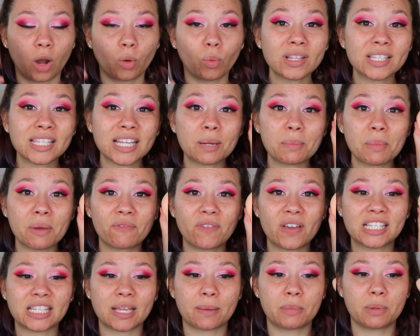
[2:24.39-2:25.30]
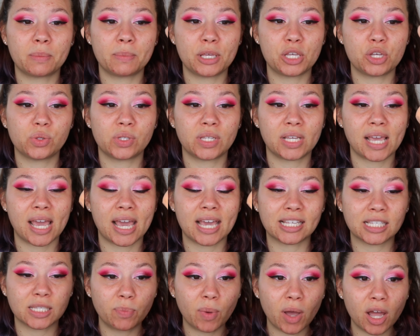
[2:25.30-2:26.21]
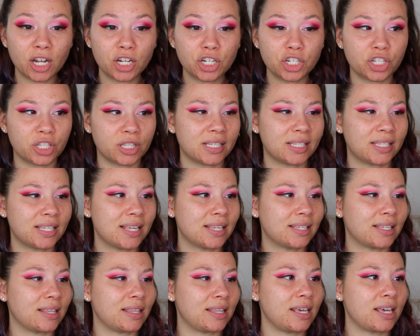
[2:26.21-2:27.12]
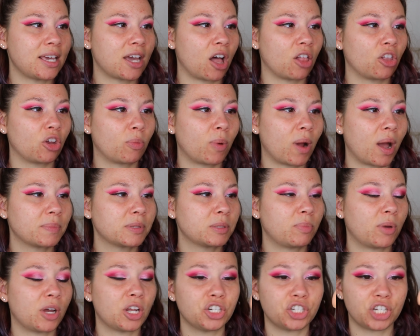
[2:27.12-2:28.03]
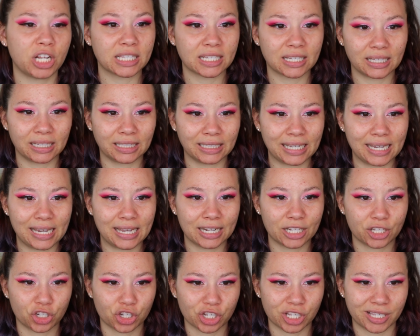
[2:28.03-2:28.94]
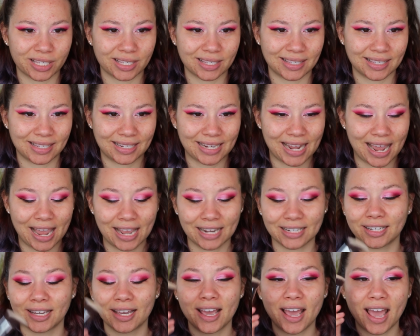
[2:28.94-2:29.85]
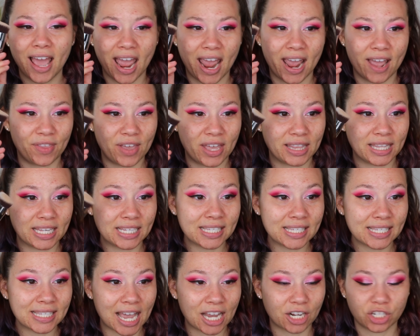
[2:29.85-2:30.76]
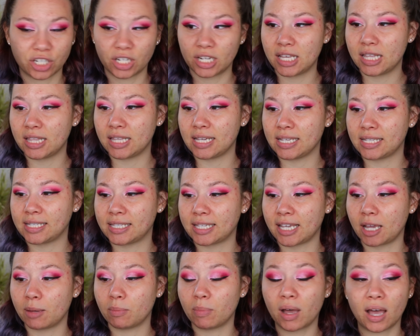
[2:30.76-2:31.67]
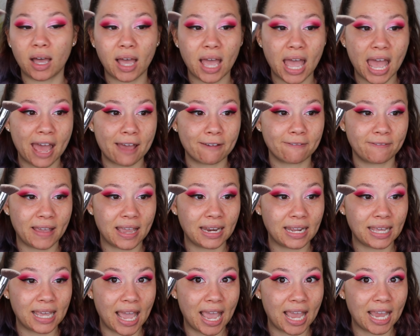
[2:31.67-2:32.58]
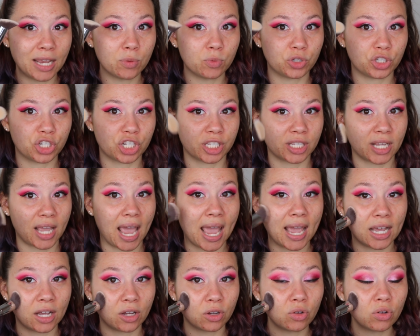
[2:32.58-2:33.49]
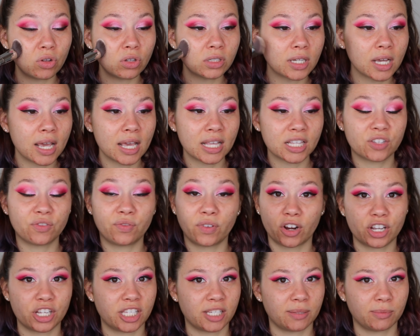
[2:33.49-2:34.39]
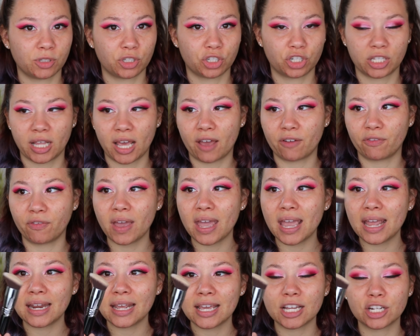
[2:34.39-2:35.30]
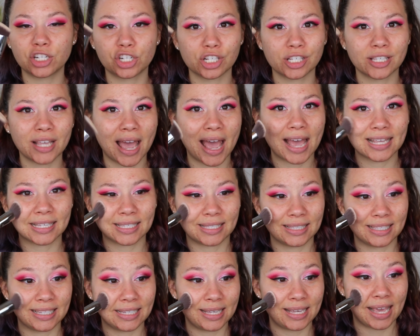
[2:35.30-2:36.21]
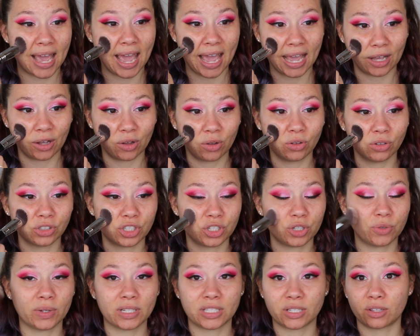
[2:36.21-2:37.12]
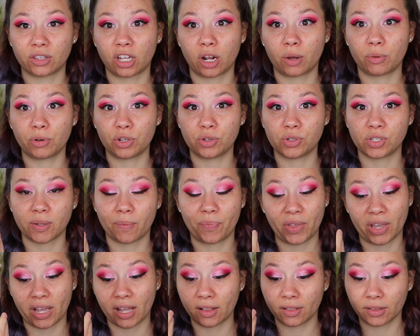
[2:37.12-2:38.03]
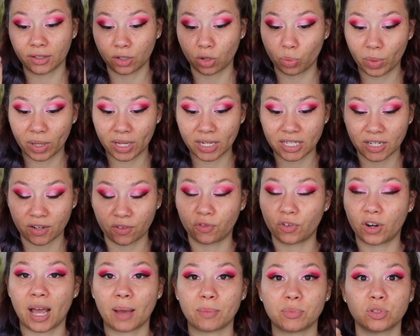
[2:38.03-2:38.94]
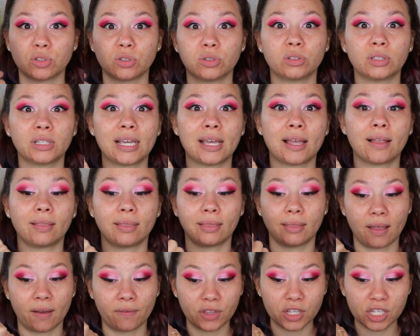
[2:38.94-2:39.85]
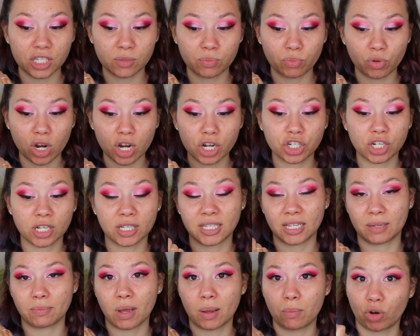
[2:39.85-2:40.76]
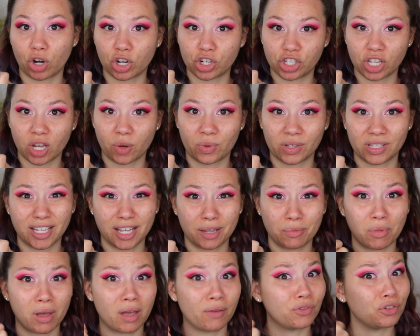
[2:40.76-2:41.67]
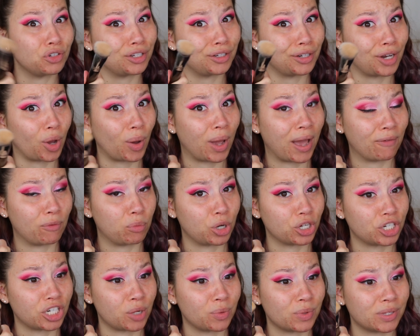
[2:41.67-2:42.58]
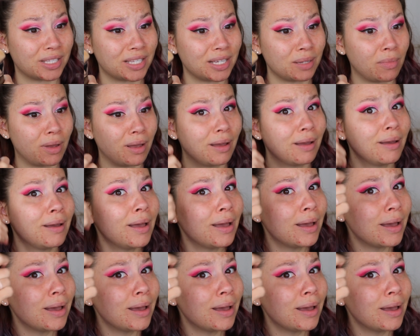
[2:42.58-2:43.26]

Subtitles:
On one side of my face, I'm going to be using a sponge. This is the ColourPop sponge. It's clean, it's just stained. And then this is actually the Sigma F88, which is angled. It's very similar to the F80. It just has the angle to it. So I thought I would use something a little bit different. Absolutely love this brush. It's in my brush set with Sigma. If you didn't know, I have a brush set with Sigma.